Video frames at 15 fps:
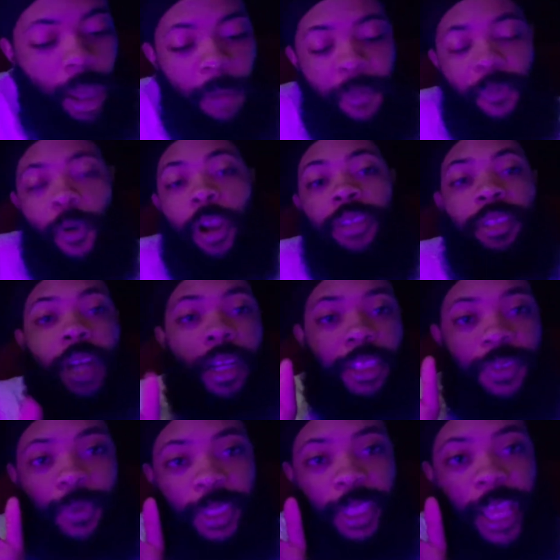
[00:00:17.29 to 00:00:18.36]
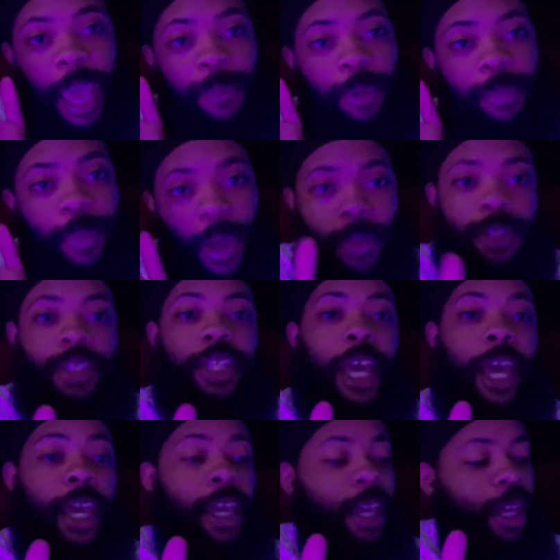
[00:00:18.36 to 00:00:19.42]
Before I start, I just want to say Happy Mother's
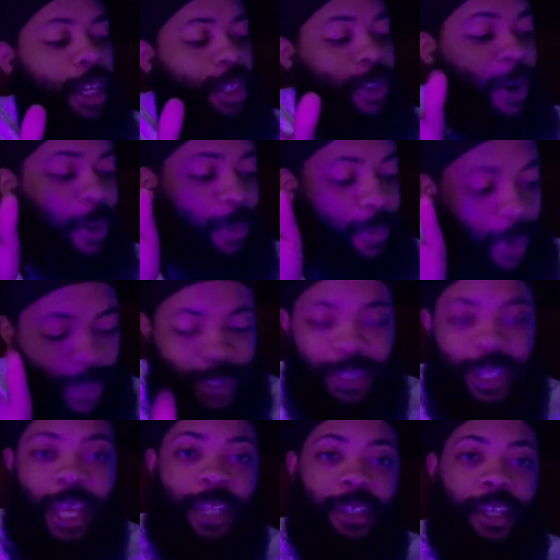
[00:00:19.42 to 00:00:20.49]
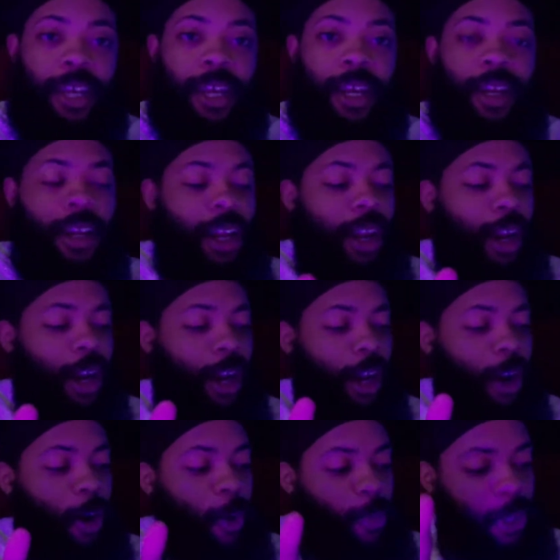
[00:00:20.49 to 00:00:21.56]
Day to all the mothers out there.
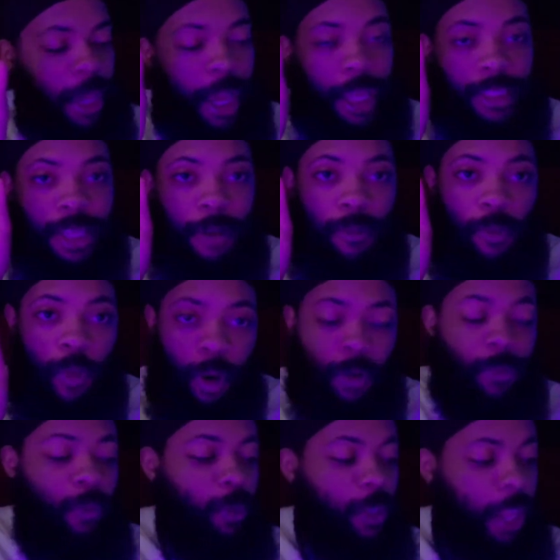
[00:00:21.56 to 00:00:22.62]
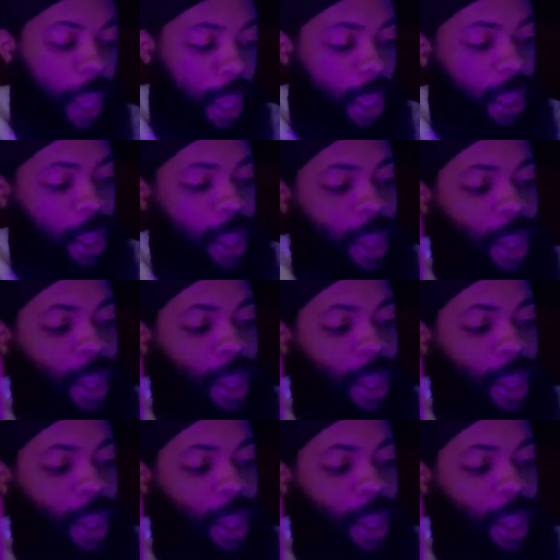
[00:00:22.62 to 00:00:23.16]
Hope you guys have a wonderful day.